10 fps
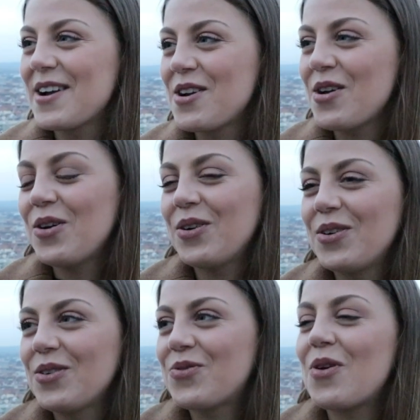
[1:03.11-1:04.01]
are you from,
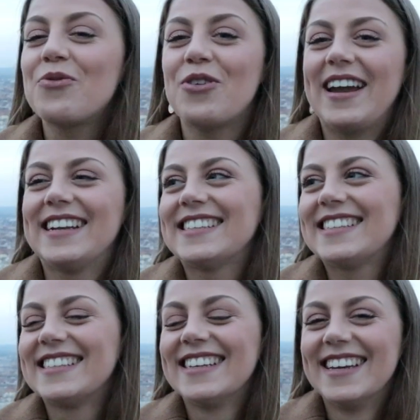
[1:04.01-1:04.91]
Cindy? From France.
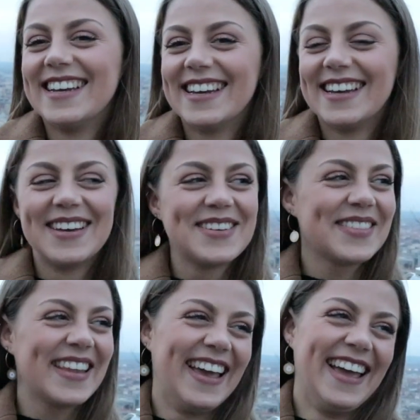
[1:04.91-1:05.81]
From
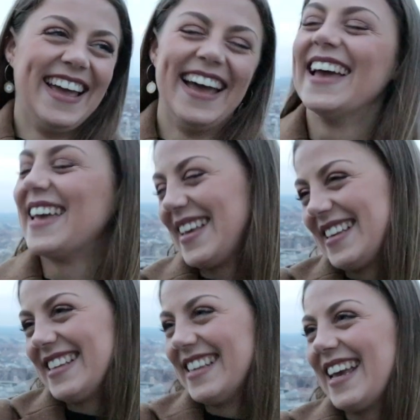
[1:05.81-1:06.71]
France!
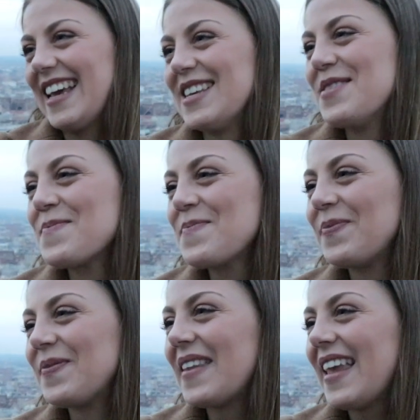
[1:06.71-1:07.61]
Welcome to
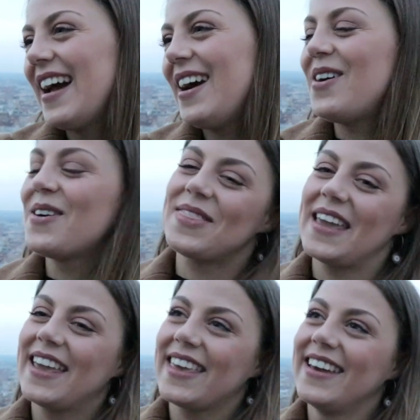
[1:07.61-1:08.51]
Hungary! Oh,
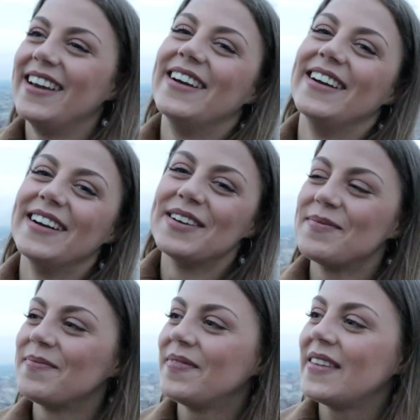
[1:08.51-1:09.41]
thank you. Is
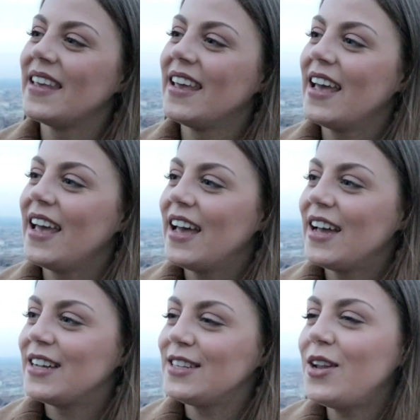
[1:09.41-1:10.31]
it your first time
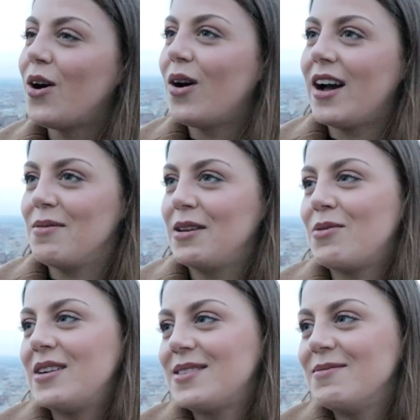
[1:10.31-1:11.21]
here? No, I'm in
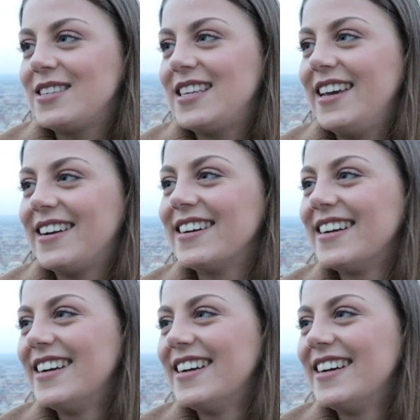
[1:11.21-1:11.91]
Erasmus here.